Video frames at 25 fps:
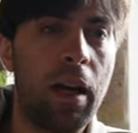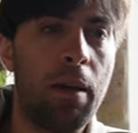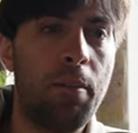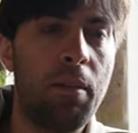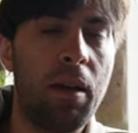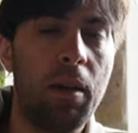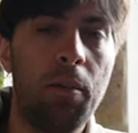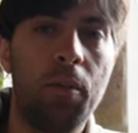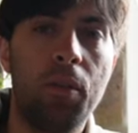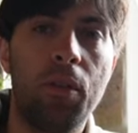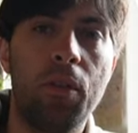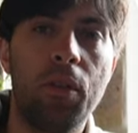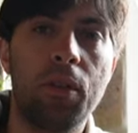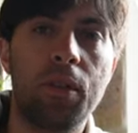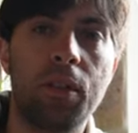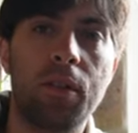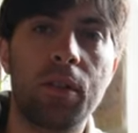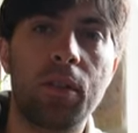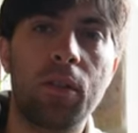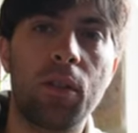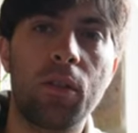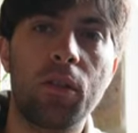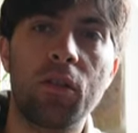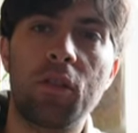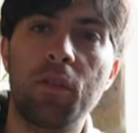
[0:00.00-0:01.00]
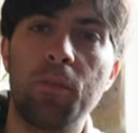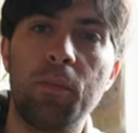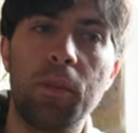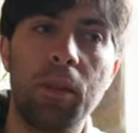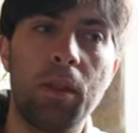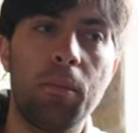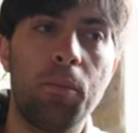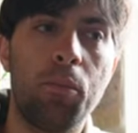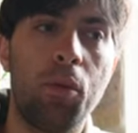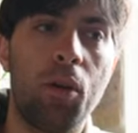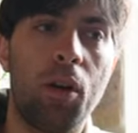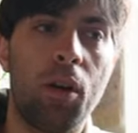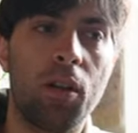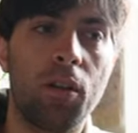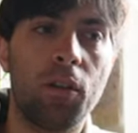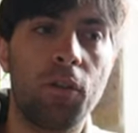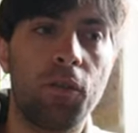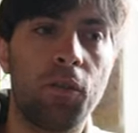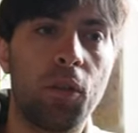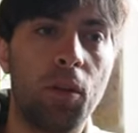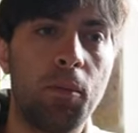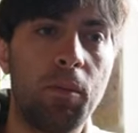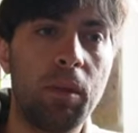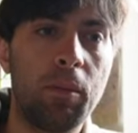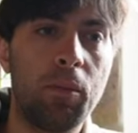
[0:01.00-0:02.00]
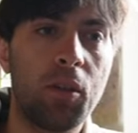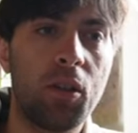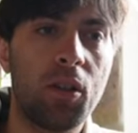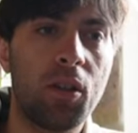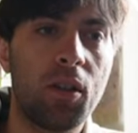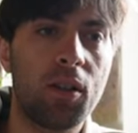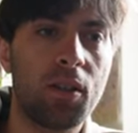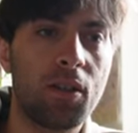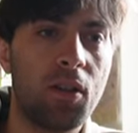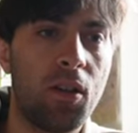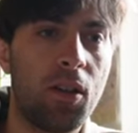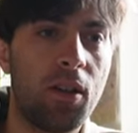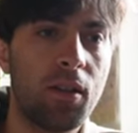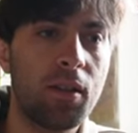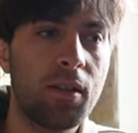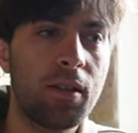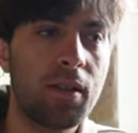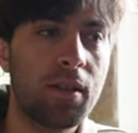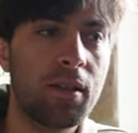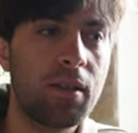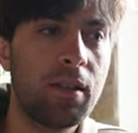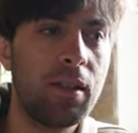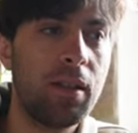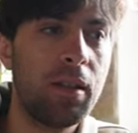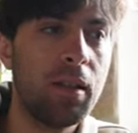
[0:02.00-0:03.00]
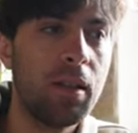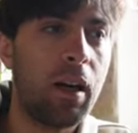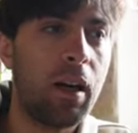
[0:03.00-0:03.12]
And maybe this is going to be important for me, because honestly,